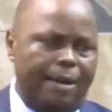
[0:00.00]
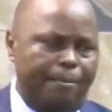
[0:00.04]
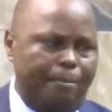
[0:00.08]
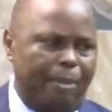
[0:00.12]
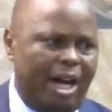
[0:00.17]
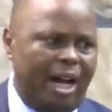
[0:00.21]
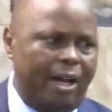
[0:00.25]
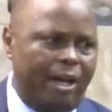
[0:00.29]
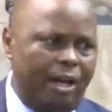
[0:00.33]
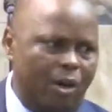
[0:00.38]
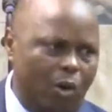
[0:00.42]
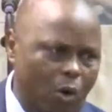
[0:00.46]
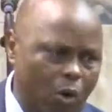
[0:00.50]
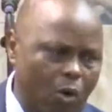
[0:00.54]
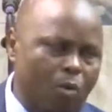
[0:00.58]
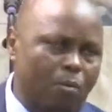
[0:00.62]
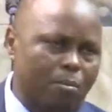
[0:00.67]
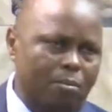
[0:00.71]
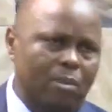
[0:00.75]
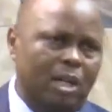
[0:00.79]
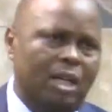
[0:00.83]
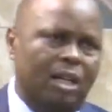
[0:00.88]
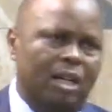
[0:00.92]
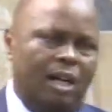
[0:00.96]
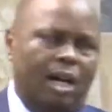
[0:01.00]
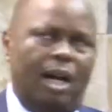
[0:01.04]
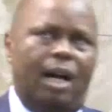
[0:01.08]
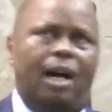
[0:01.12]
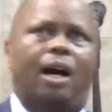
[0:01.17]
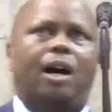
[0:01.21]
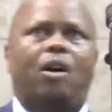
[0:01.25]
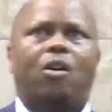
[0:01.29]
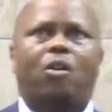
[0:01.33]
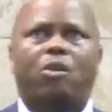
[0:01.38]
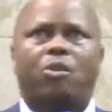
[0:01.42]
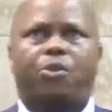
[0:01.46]
and by whom
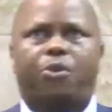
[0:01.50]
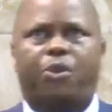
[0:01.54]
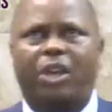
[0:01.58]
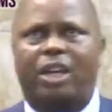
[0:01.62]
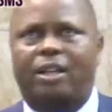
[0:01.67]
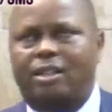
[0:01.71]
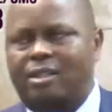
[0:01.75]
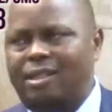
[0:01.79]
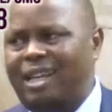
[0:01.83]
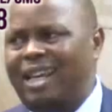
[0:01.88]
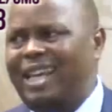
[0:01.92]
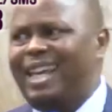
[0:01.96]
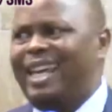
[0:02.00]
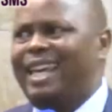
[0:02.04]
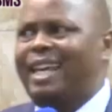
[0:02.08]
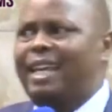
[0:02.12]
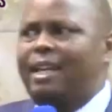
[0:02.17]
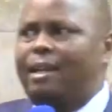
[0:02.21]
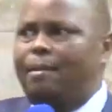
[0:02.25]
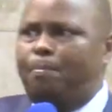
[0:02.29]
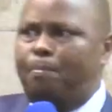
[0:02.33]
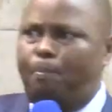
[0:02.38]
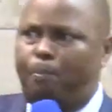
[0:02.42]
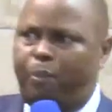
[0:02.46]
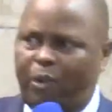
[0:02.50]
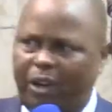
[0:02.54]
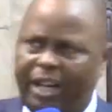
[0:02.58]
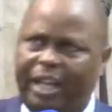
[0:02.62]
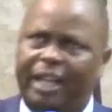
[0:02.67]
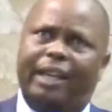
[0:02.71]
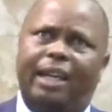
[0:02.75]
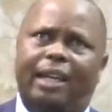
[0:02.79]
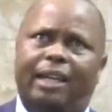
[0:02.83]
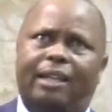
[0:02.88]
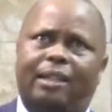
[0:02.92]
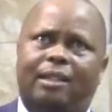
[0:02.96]
are all things, in
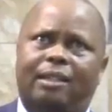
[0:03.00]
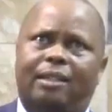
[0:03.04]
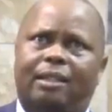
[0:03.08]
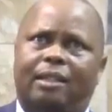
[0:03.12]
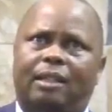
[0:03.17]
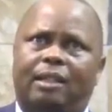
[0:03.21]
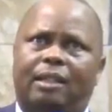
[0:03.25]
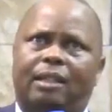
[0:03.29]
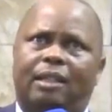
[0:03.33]
bringing